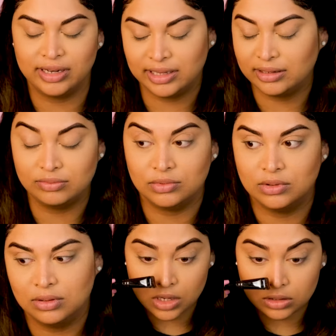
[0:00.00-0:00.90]
Like,
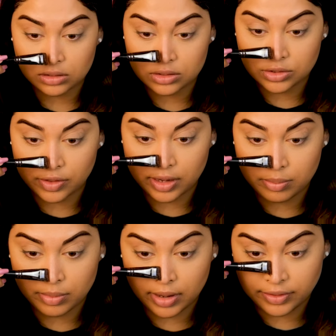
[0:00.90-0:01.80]
so
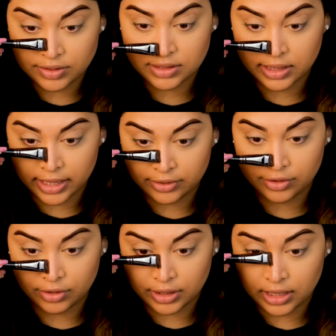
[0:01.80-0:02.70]
then months later,
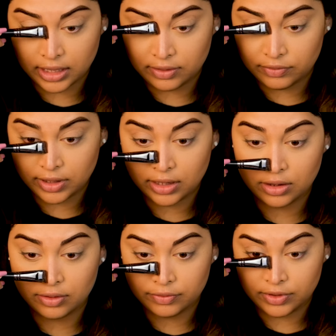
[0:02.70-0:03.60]
on the evening
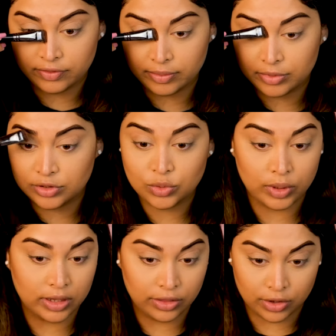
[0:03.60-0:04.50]
of November
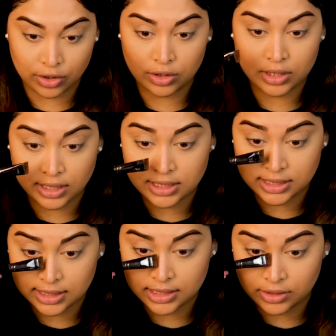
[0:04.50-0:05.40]
23rd,
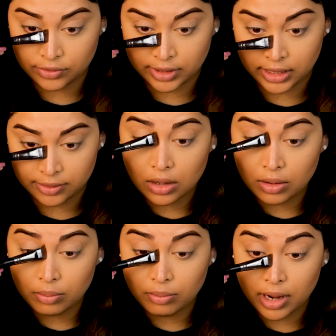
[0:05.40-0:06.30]
1963,
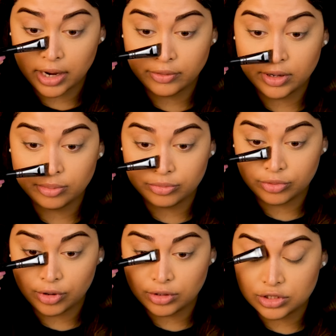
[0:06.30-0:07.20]
Myra
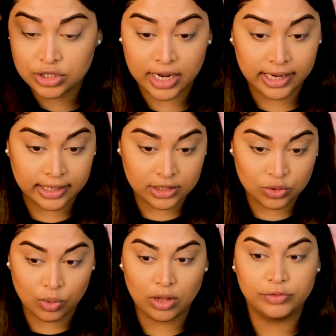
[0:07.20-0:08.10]
approached a
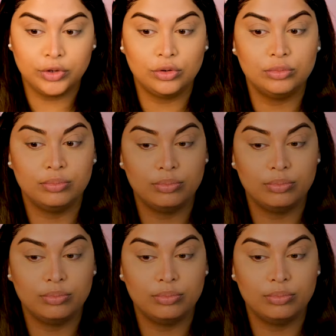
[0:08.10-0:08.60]
12-year-old